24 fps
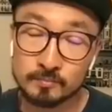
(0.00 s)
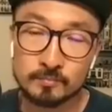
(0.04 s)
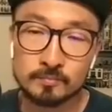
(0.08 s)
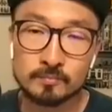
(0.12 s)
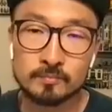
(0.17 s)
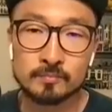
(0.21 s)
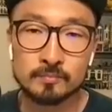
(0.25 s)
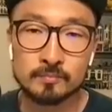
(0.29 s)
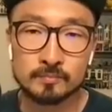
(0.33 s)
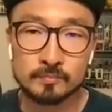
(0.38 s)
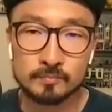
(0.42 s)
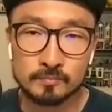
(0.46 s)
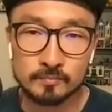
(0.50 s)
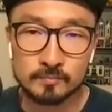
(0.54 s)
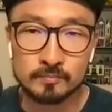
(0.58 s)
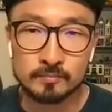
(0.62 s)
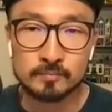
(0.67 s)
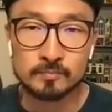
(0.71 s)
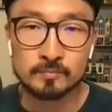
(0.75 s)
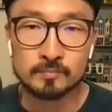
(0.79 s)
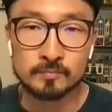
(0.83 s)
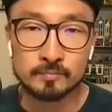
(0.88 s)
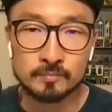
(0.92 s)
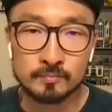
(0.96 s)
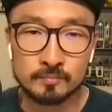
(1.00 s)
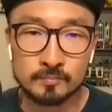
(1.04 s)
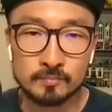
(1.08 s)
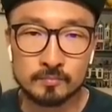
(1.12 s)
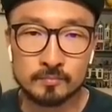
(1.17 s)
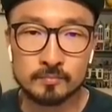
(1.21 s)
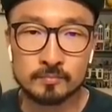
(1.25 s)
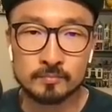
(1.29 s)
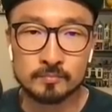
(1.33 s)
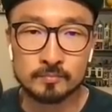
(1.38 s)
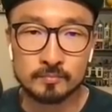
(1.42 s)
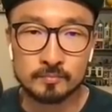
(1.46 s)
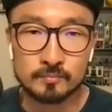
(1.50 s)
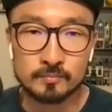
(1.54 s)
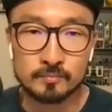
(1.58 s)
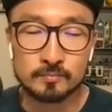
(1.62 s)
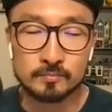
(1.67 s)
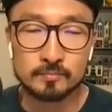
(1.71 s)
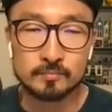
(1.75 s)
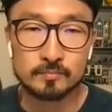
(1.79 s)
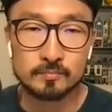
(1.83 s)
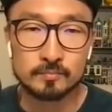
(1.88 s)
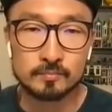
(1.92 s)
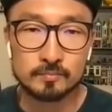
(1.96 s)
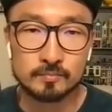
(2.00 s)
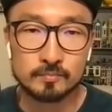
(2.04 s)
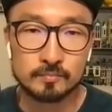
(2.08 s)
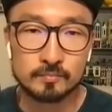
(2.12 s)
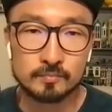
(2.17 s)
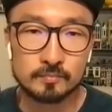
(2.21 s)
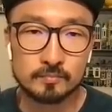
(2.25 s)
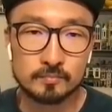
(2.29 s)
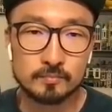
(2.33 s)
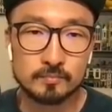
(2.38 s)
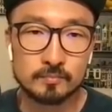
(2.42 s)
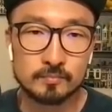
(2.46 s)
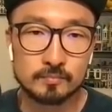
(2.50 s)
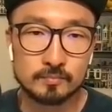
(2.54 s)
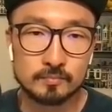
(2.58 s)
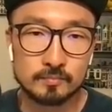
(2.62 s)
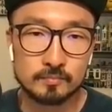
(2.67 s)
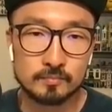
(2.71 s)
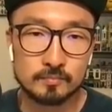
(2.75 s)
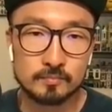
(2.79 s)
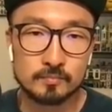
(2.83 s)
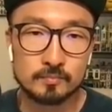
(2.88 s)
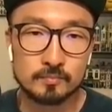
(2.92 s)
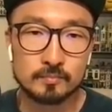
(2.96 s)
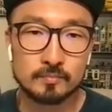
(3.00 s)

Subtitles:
[no speech]